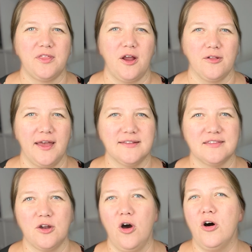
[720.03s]
airlines
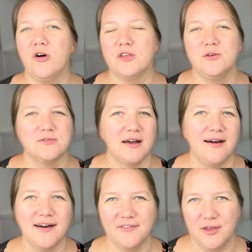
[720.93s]
that all use
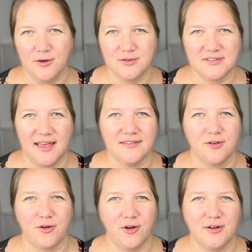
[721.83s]
Avios as
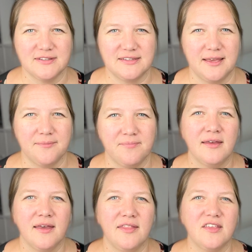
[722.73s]
their currency.
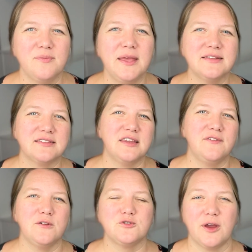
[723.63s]
This means that if
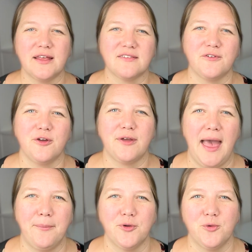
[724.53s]
you transfer your
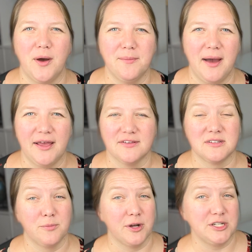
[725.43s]
Capital One miles
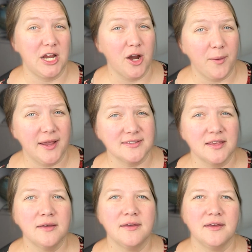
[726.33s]
to British Airways,
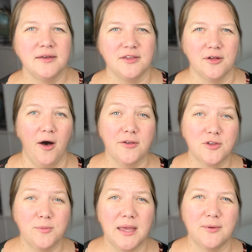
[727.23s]
you'll also
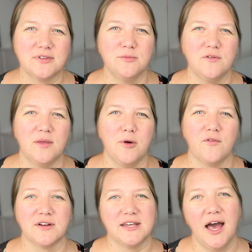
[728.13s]
be able to move them
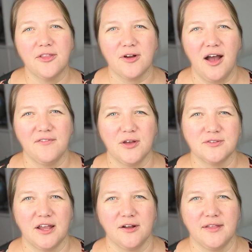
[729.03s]
over to other
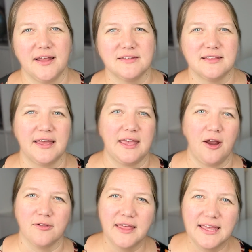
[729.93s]
Avios airlines like
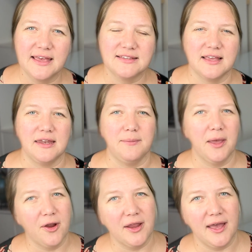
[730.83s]
Aer Lingus and
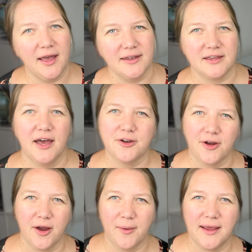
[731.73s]
Iberia and Qatar
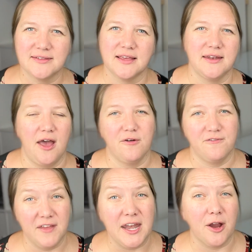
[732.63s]
Airways and now
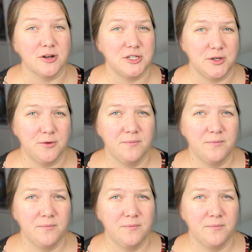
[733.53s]
Finnair too.